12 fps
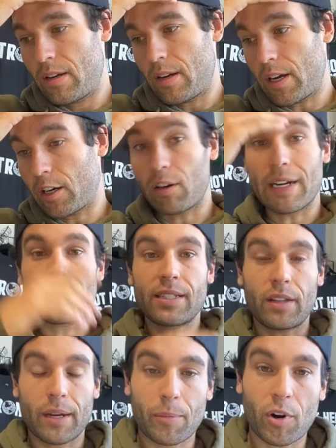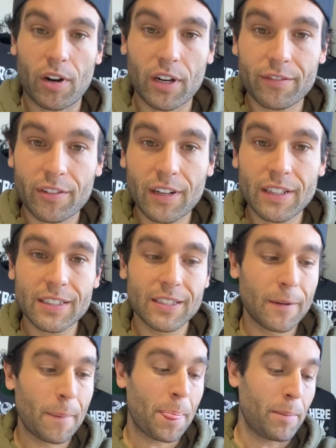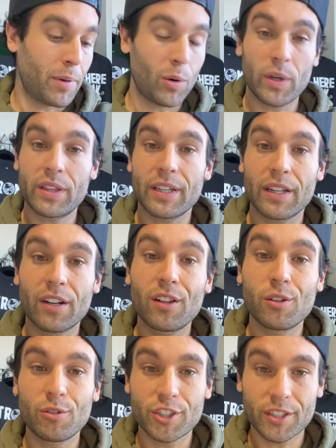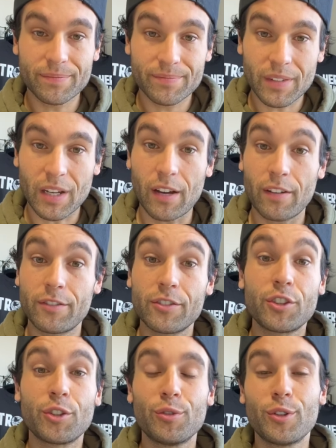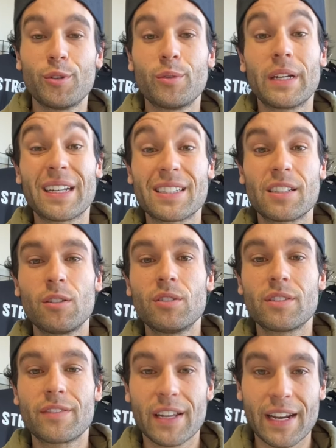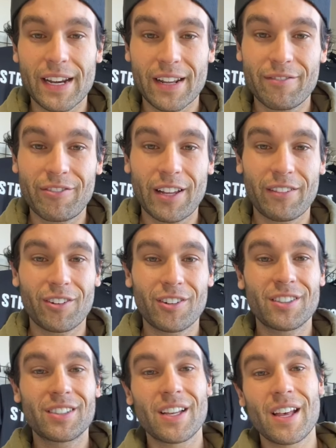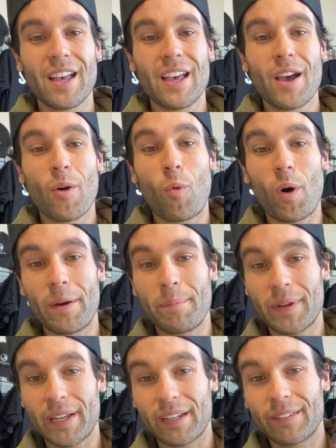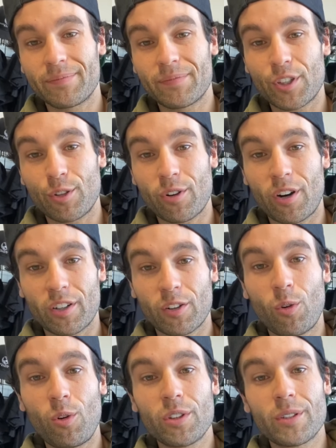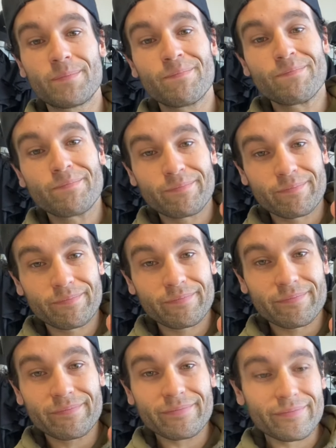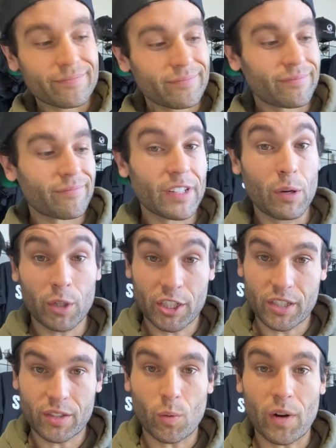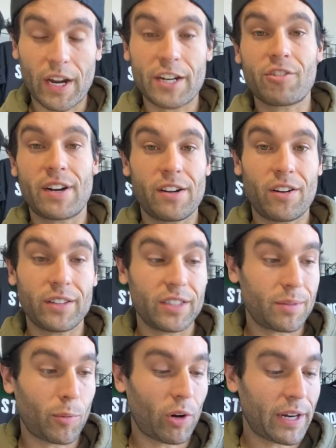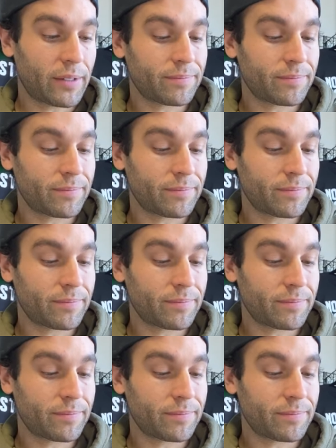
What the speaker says: a great selling product for us, but with the inclusion of two new exclusive Canadian flavors, one being Yukon Gold, which is the one I trained on this morning,